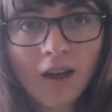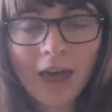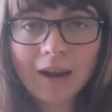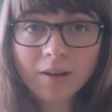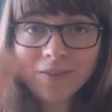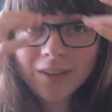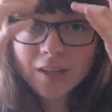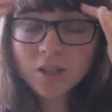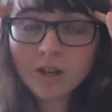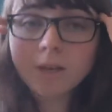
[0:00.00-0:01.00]
And I'm definitely
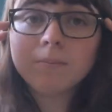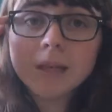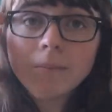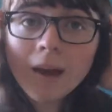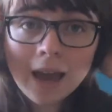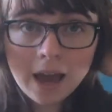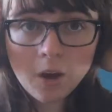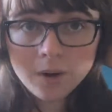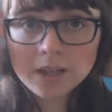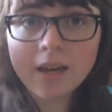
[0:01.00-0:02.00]
gonna try and beat my
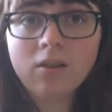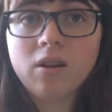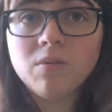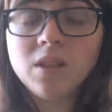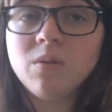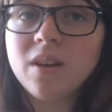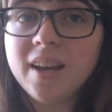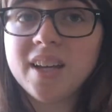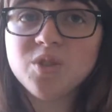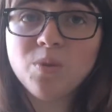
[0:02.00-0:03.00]
hour count. I really want
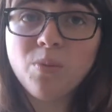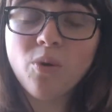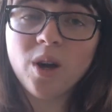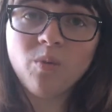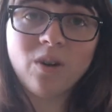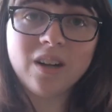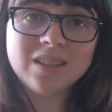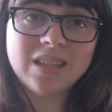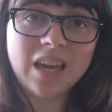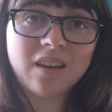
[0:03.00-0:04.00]
to get to a point where
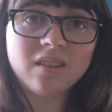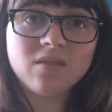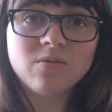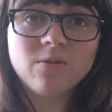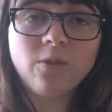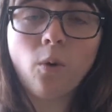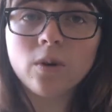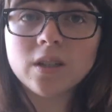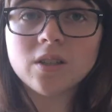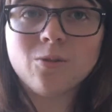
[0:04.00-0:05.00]
it's like
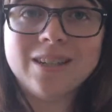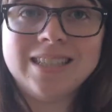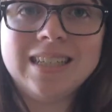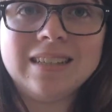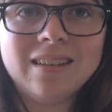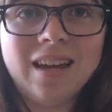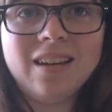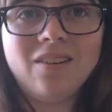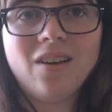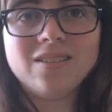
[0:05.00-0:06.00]
4 and 20. I
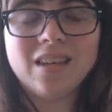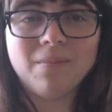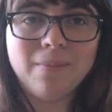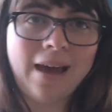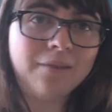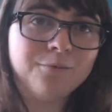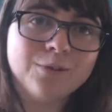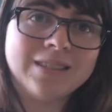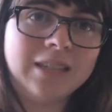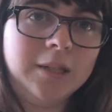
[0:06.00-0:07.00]
know it's like bad for
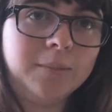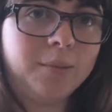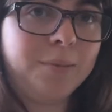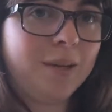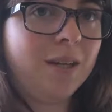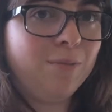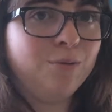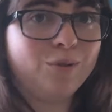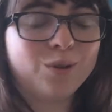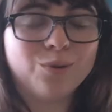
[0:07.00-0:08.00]
sleep, but it'd be
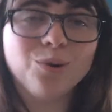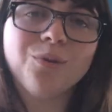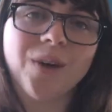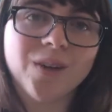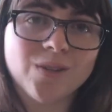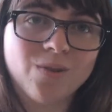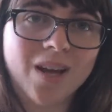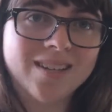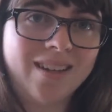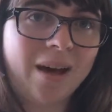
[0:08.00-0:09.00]
really cool if I could
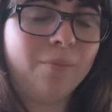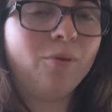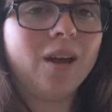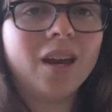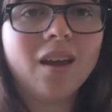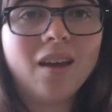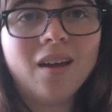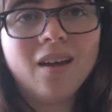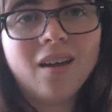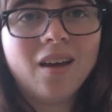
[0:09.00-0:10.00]
get to that point.
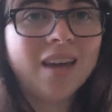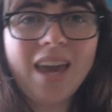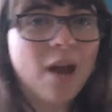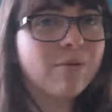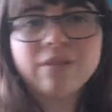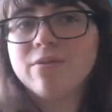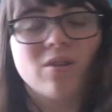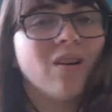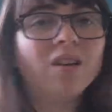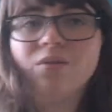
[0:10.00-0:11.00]
I can't read for
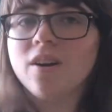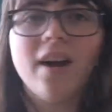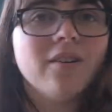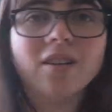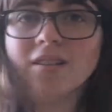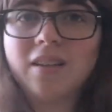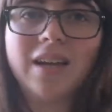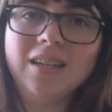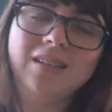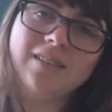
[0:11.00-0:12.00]
24 hours. I need to